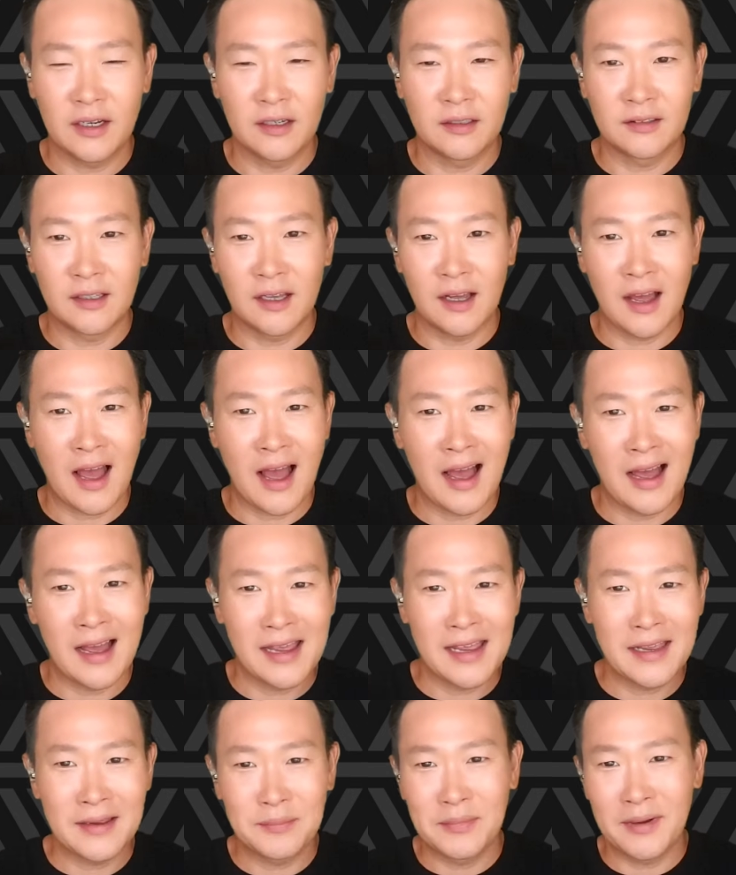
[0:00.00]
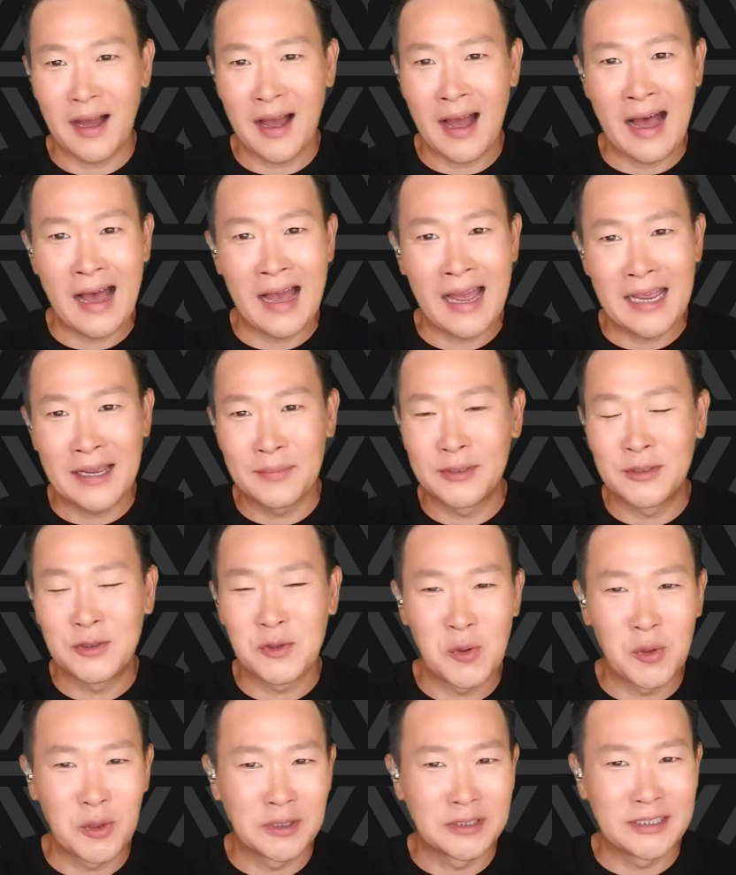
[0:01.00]
the HYBE
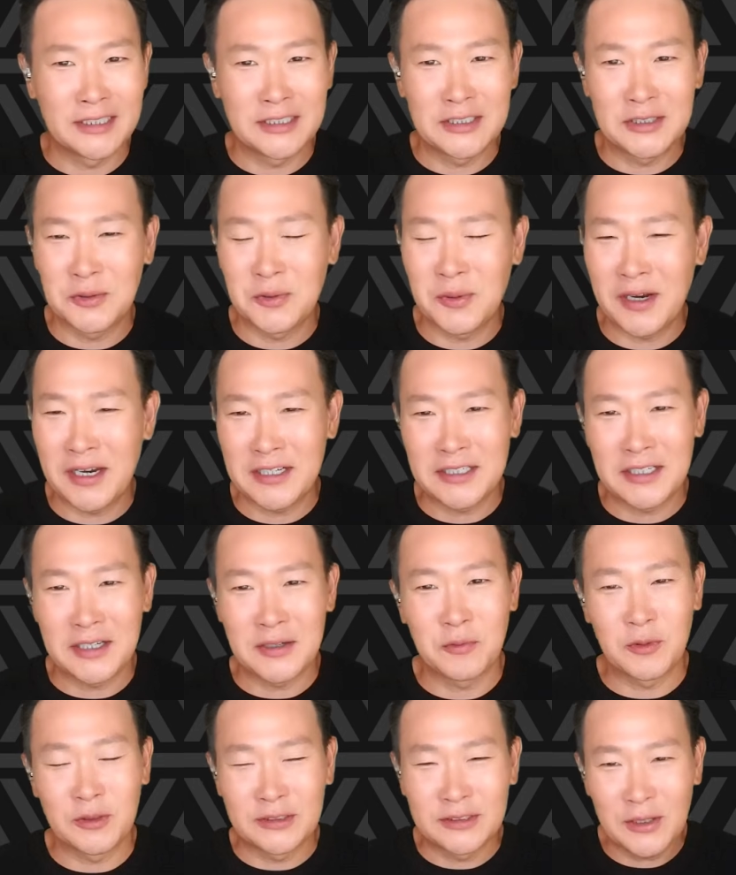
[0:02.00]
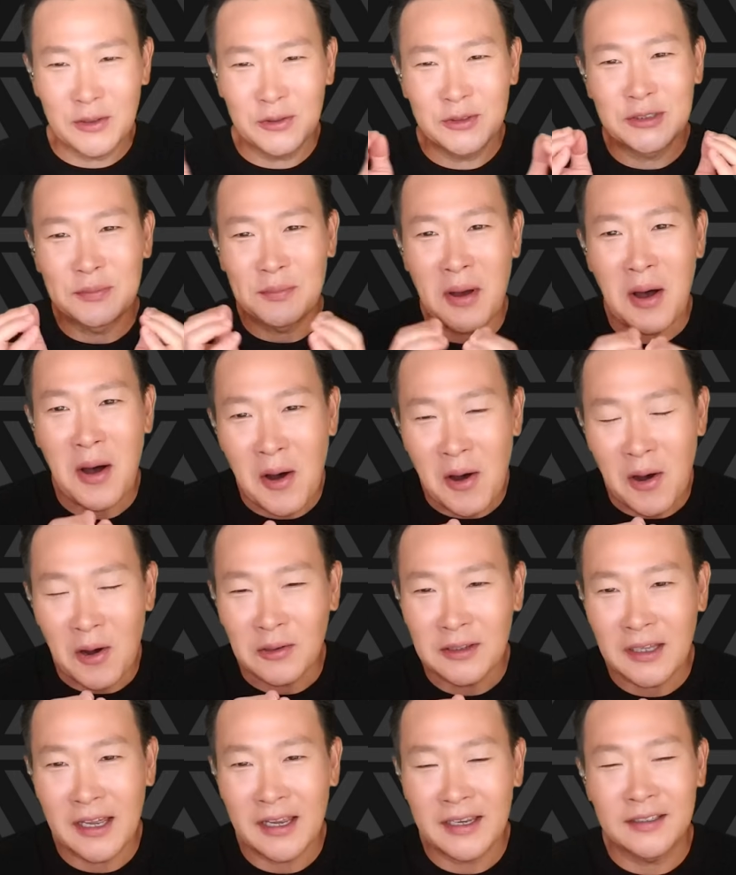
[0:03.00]
ADOR situation was so small,
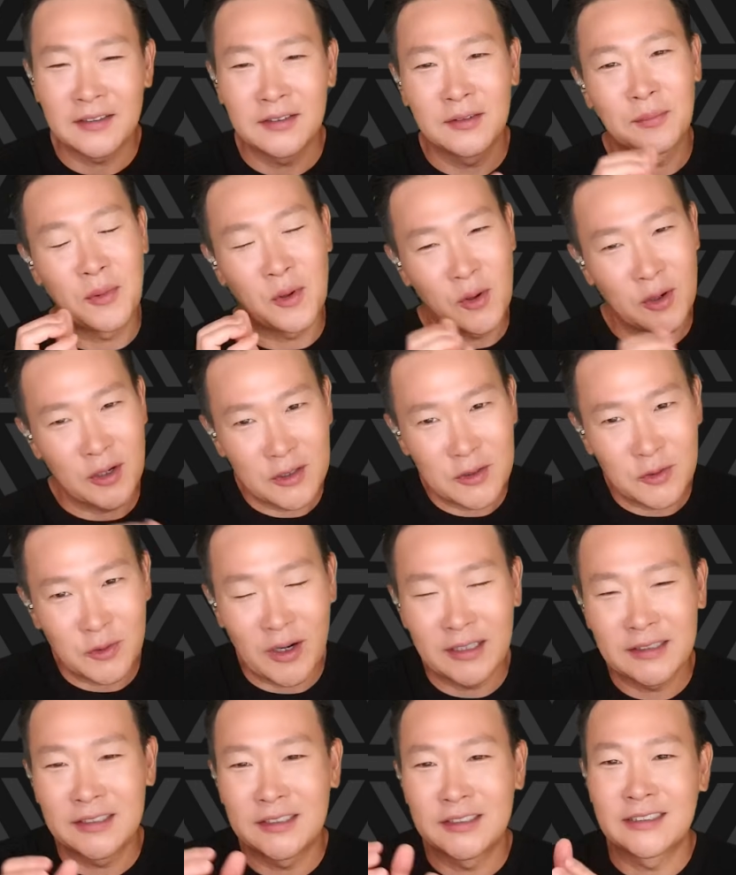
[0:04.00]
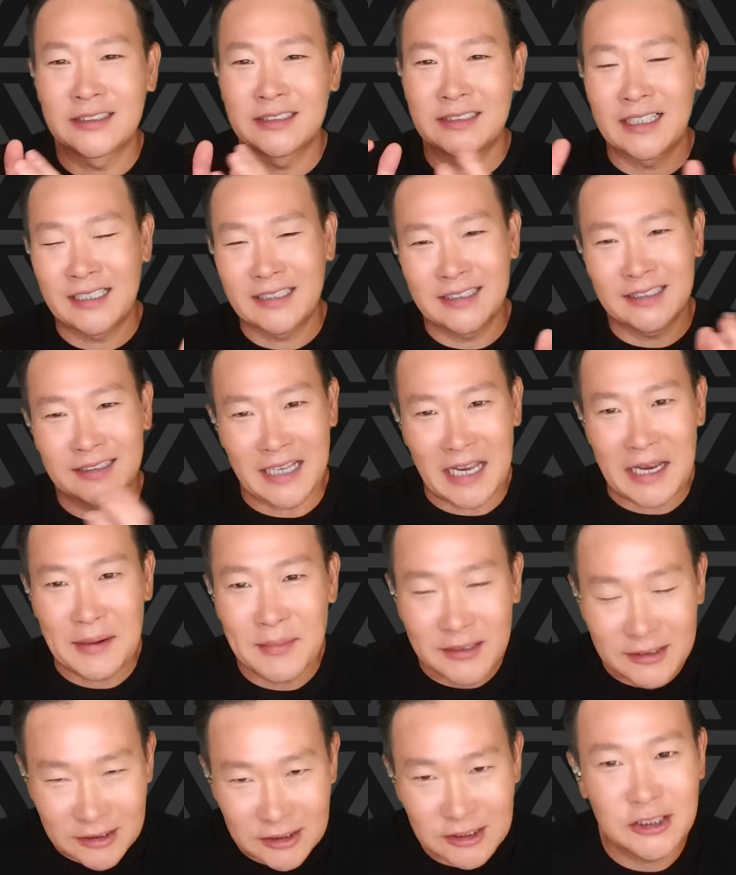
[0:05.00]
like the board of directors is like the same
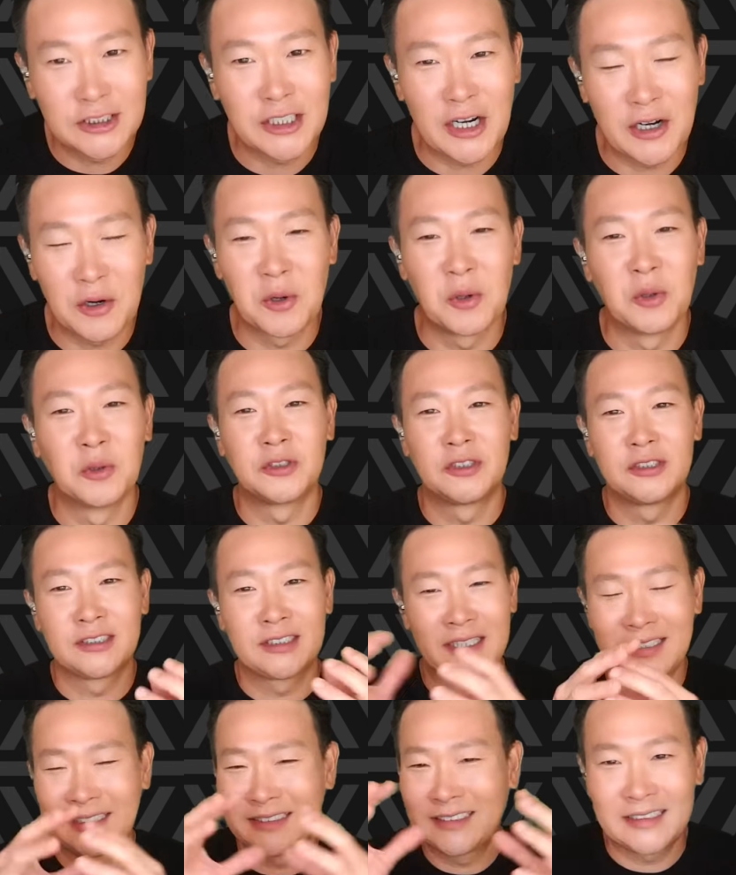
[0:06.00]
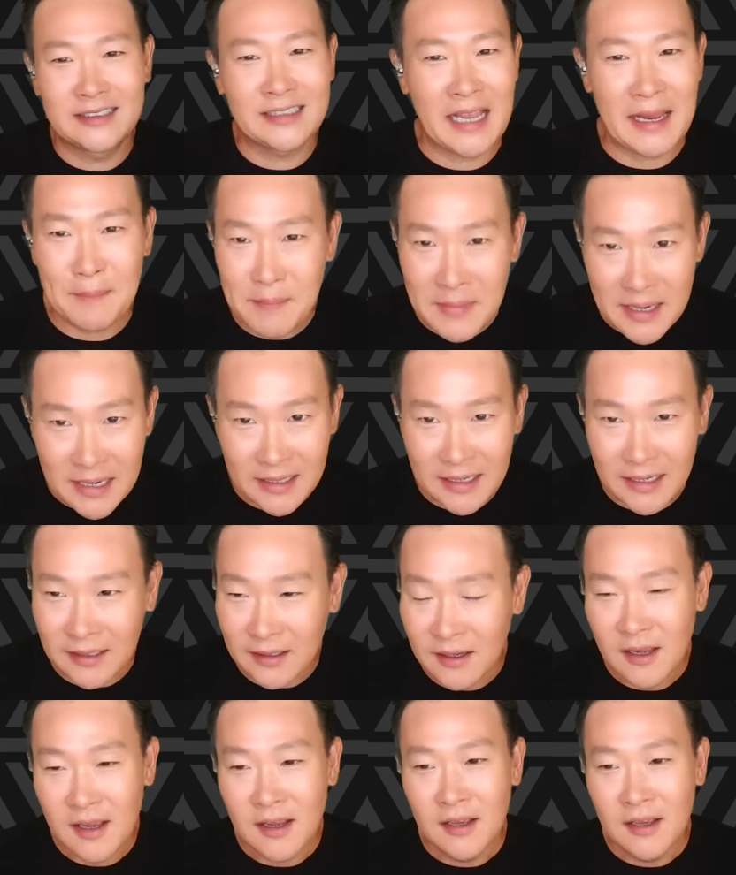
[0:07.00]
as the shareholders, like it's the same meeting.